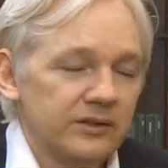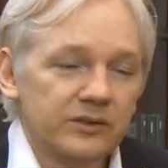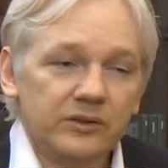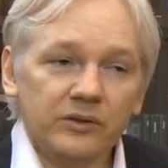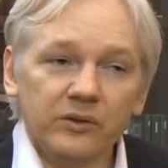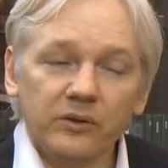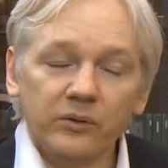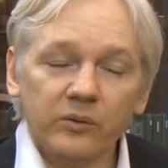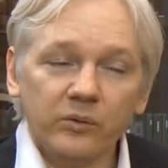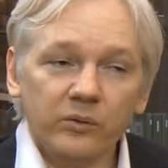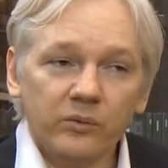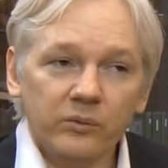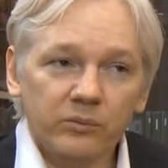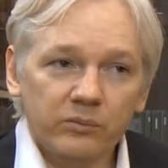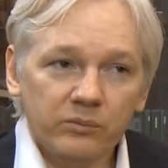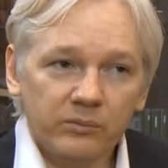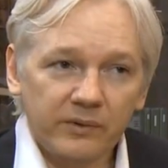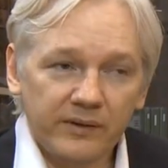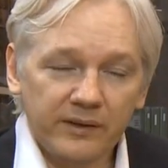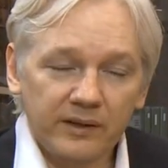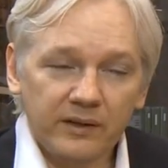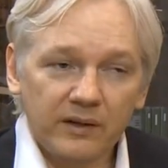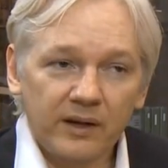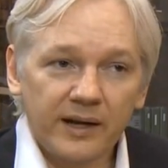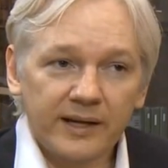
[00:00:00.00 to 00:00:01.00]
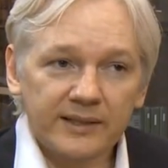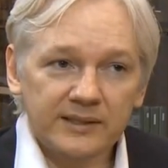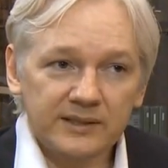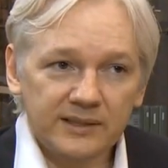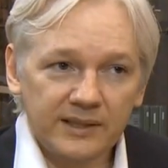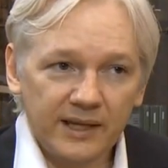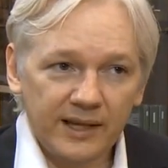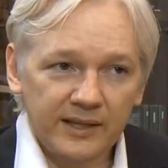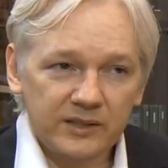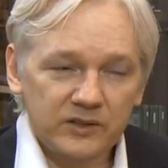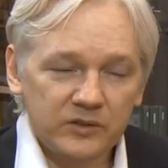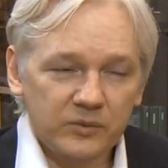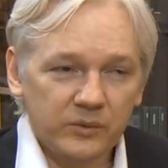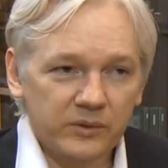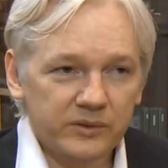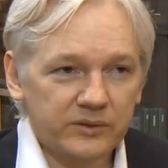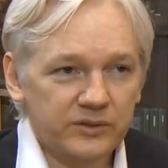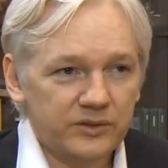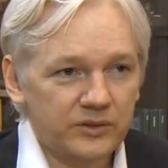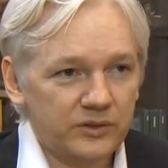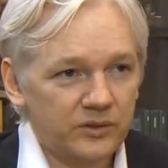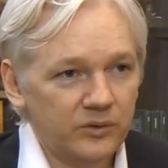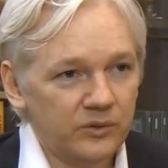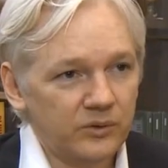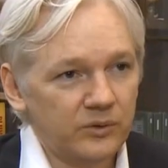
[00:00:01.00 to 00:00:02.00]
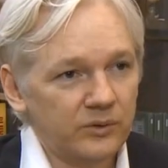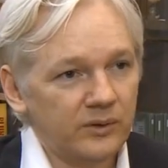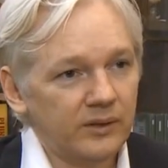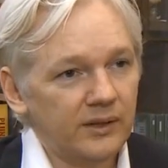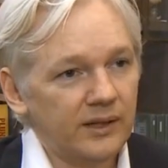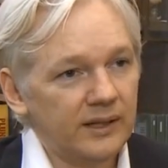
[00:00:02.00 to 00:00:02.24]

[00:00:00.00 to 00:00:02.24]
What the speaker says: So when the United States wants to